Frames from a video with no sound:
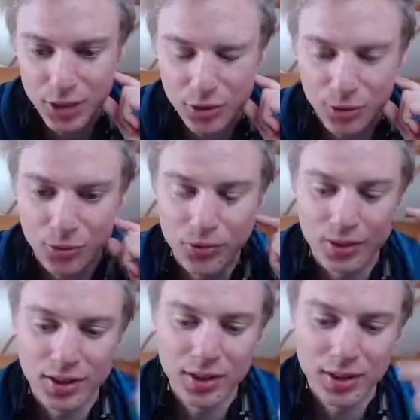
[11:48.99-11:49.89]
So
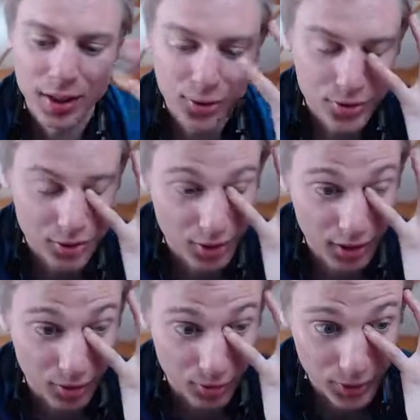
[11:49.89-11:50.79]
the key there was to
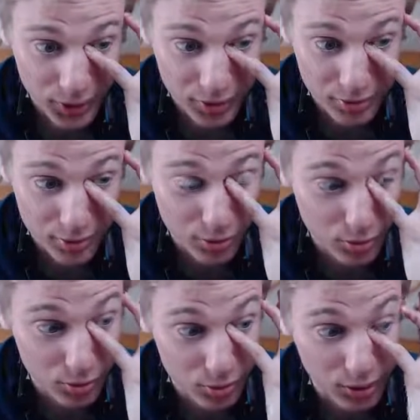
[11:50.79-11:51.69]
kind of wait
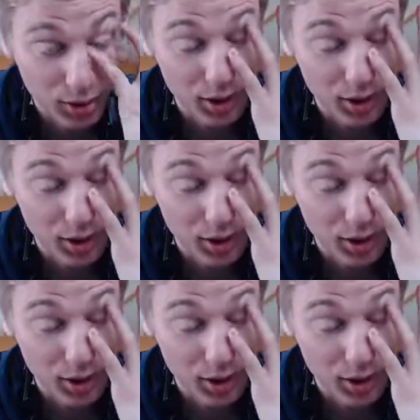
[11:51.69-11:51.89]
to